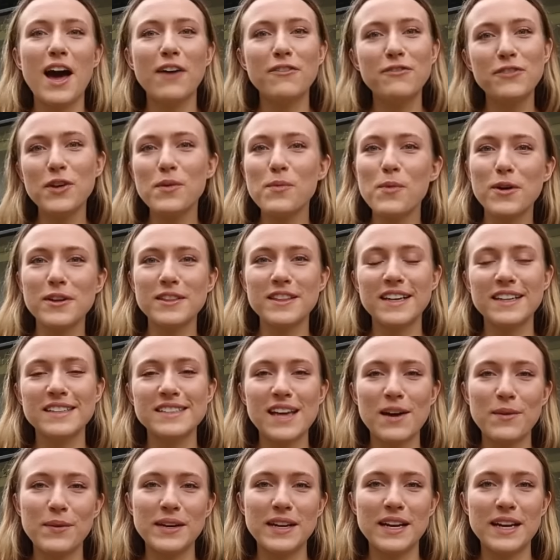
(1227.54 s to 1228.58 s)
A few more things
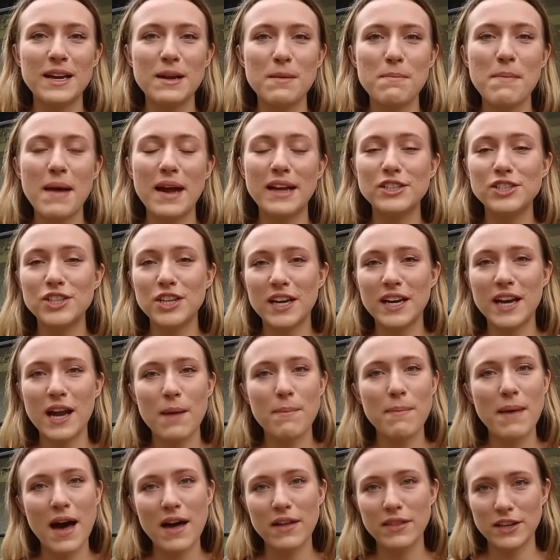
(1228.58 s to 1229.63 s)
that we didn't mention
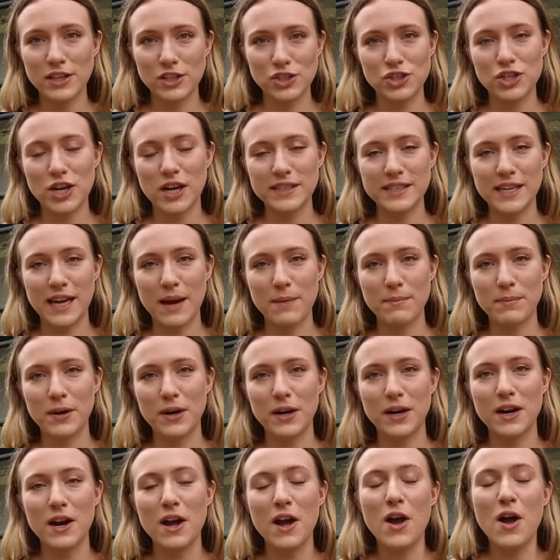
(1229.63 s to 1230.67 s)
about this truck
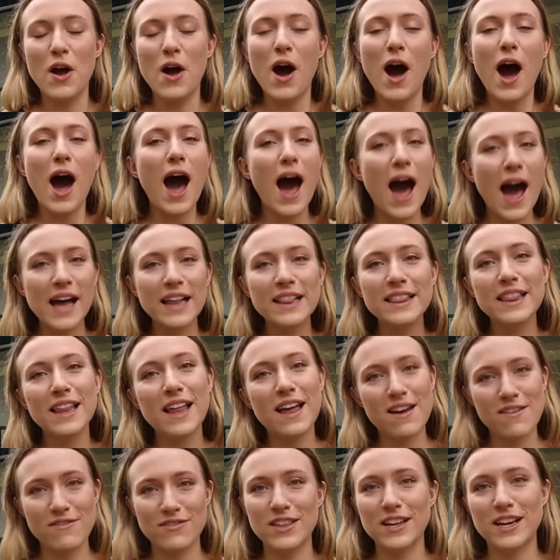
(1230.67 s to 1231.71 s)
camper. I
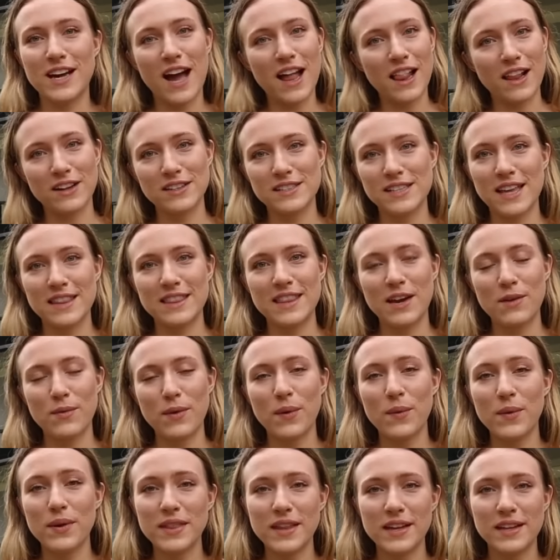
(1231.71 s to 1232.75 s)
love the colors that they
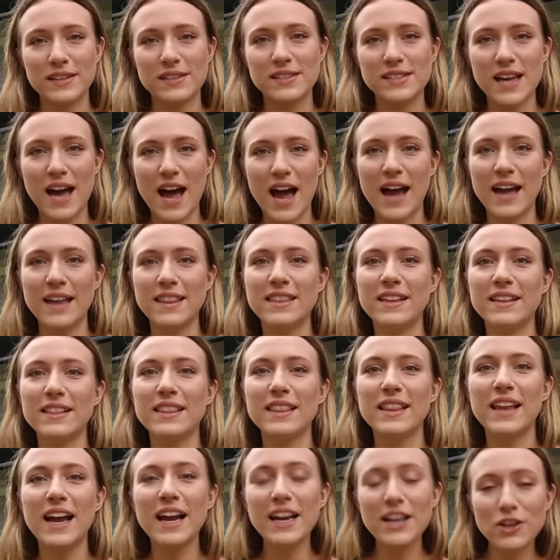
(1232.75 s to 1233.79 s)
went with inside. The
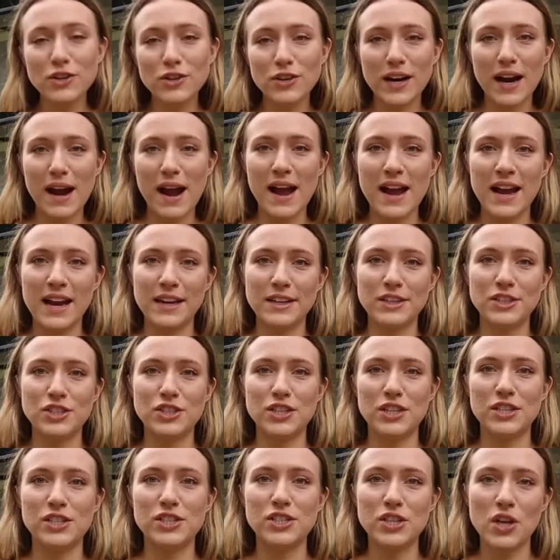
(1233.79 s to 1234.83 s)
light gray is
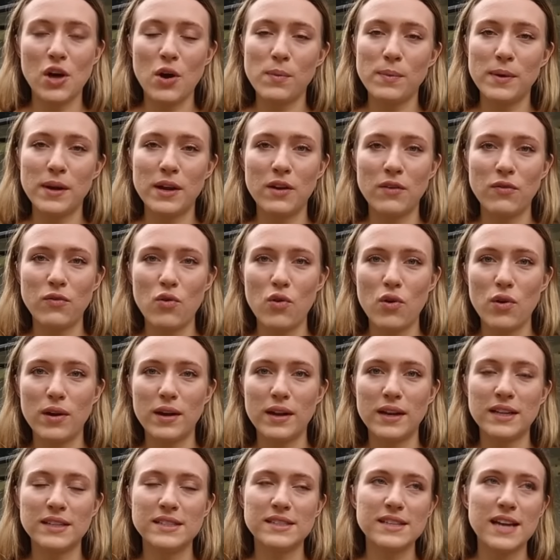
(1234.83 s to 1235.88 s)
just so beautiful,
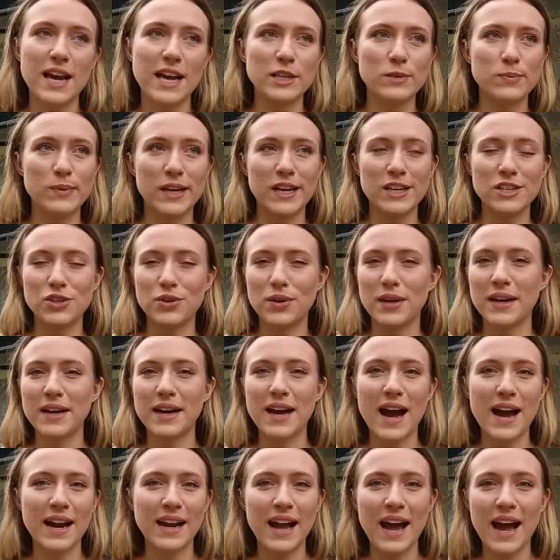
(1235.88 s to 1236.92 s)
and it's nice because you can
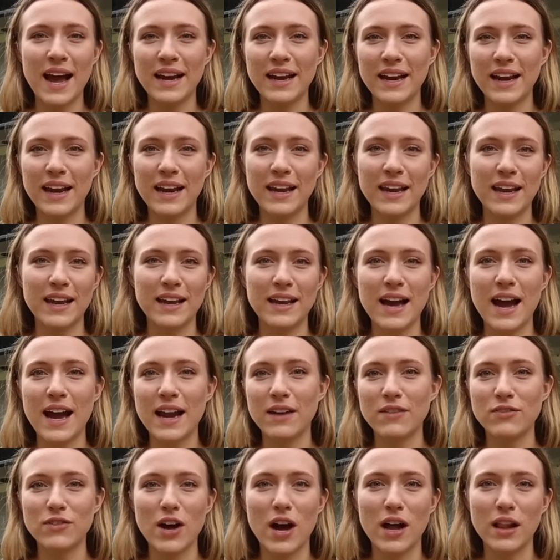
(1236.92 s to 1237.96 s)
kind of add any
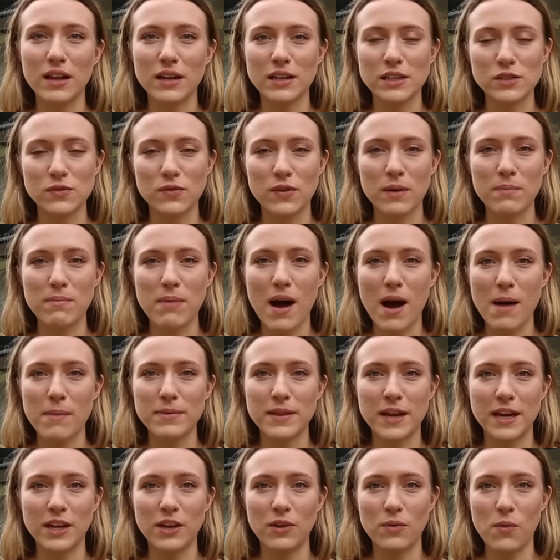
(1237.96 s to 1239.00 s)
kind of colors for a pop
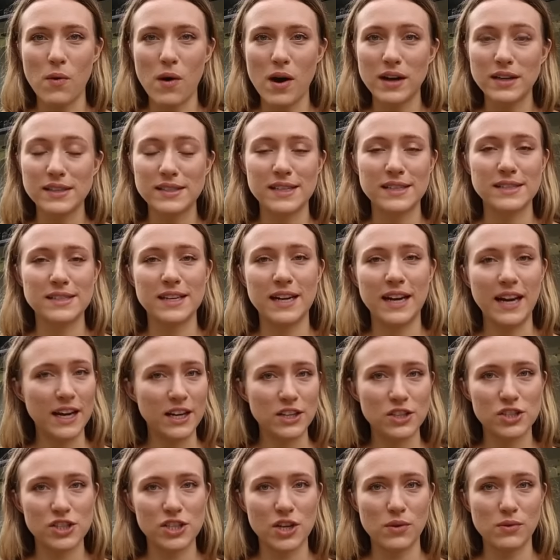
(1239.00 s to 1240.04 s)
that you want, since it
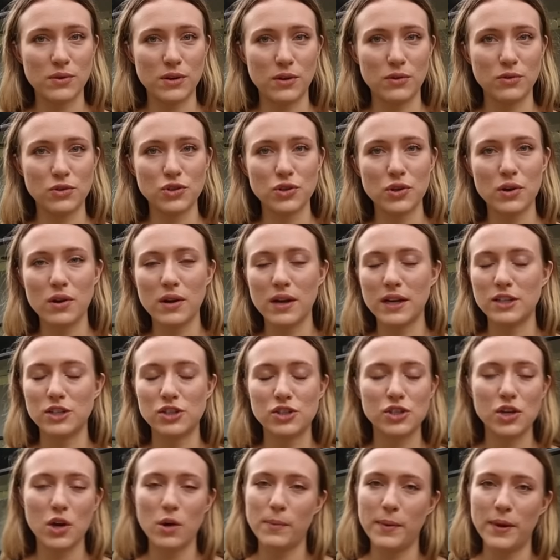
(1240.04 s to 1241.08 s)
is so neutral and
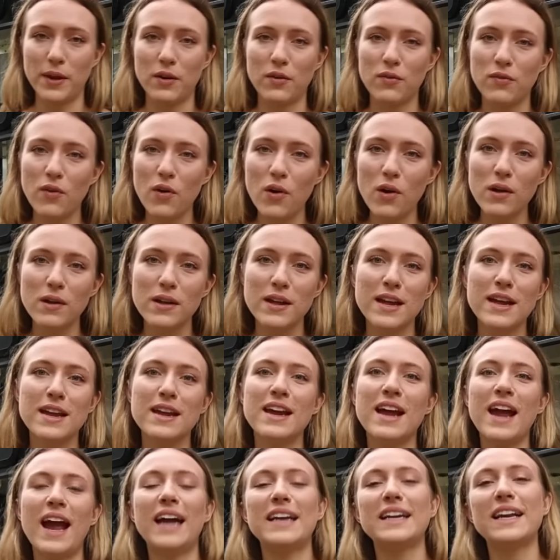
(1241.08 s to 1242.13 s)
so beautiful.
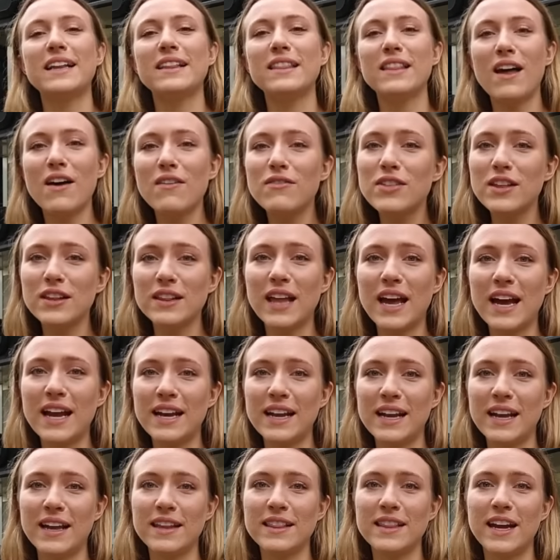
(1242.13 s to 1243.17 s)
And I love the
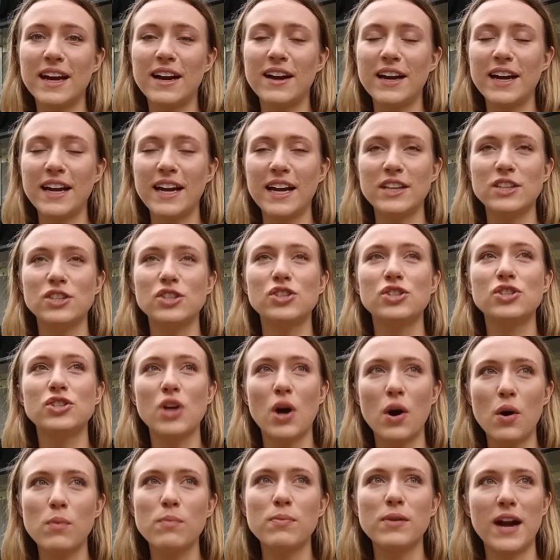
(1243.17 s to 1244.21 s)
lighting in there. It gets
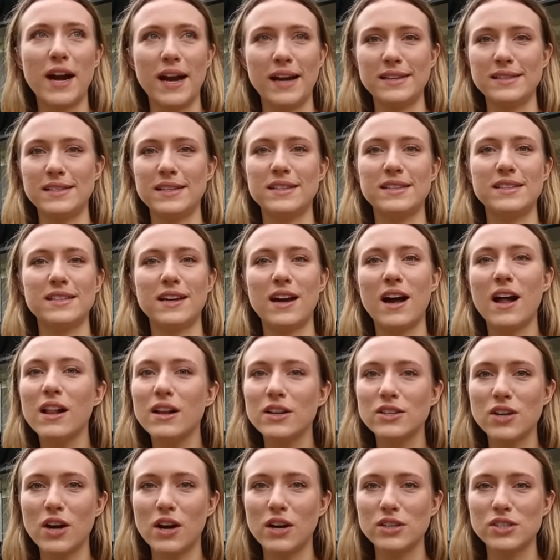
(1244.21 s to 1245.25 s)
so bright since the
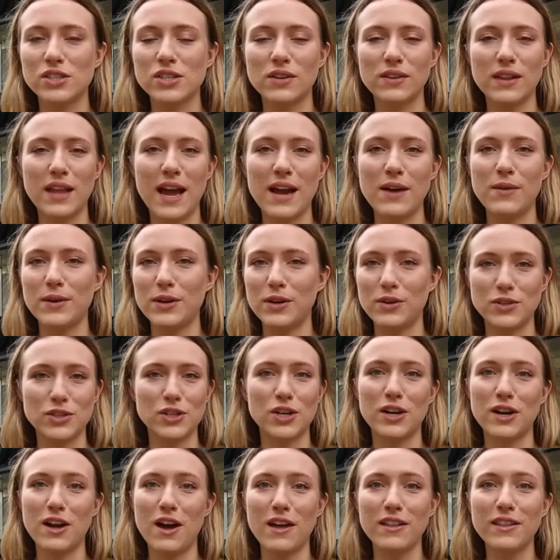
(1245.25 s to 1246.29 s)
colors are so light. When you
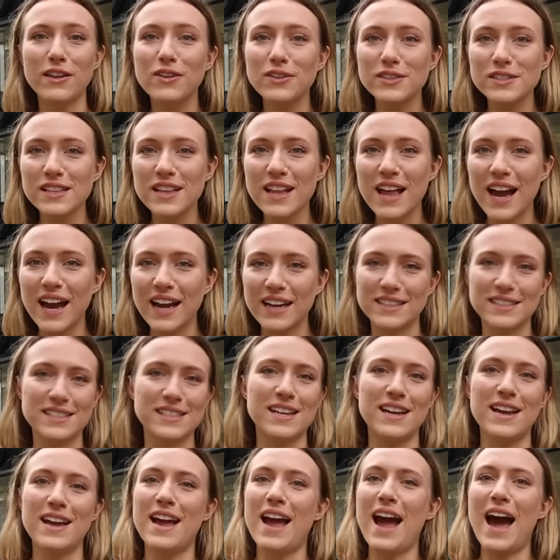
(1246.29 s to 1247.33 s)
turn on those lights
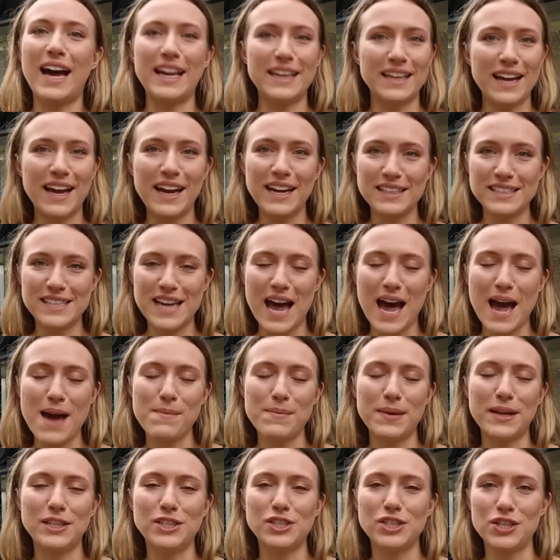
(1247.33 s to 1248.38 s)
at
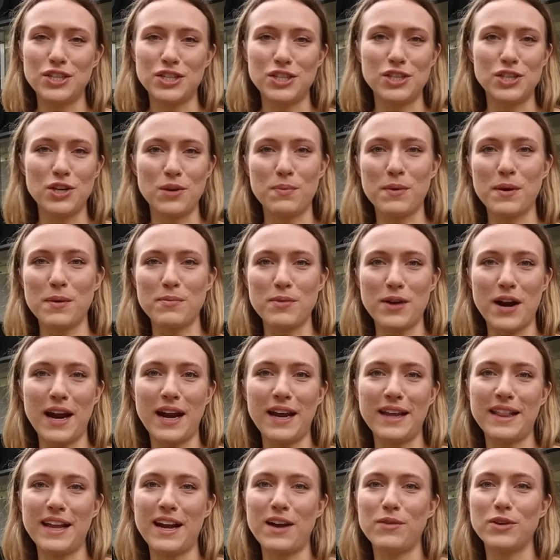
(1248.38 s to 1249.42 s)
nighttime, it's just super bright
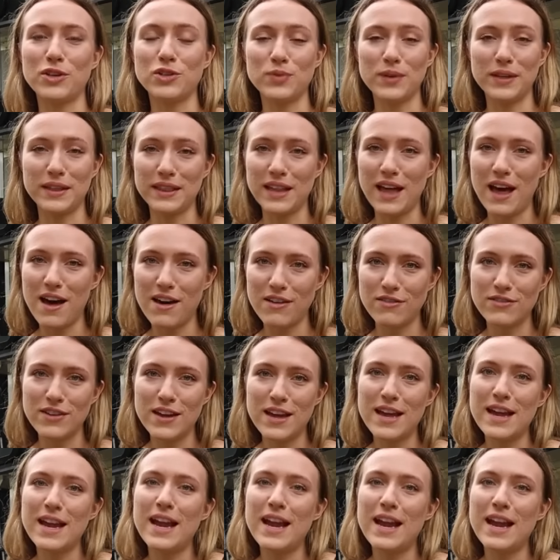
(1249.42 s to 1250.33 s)
in there, which we love.